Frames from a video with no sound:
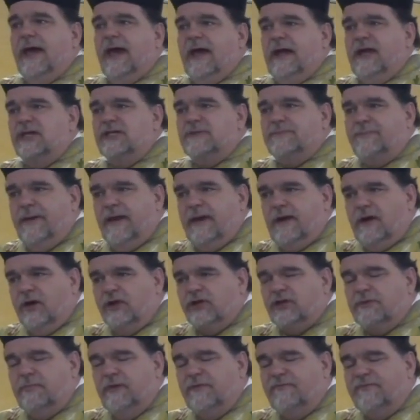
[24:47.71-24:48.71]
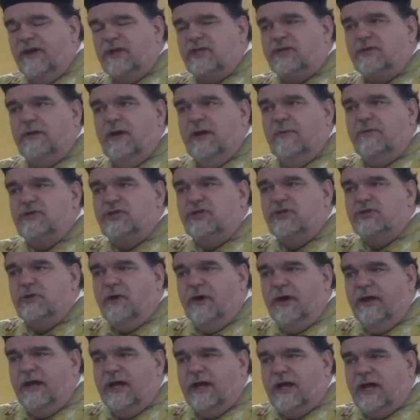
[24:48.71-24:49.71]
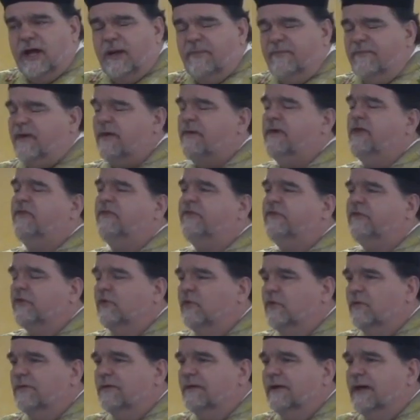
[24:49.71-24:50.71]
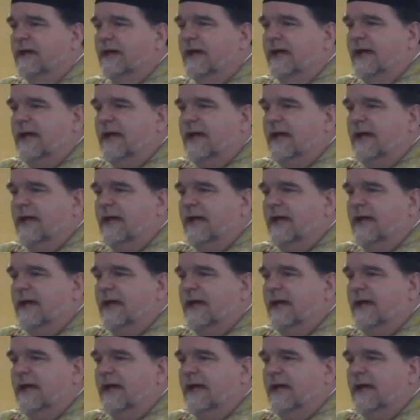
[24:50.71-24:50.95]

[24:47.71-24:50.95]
and his penultimate victory, which is going to come very soon,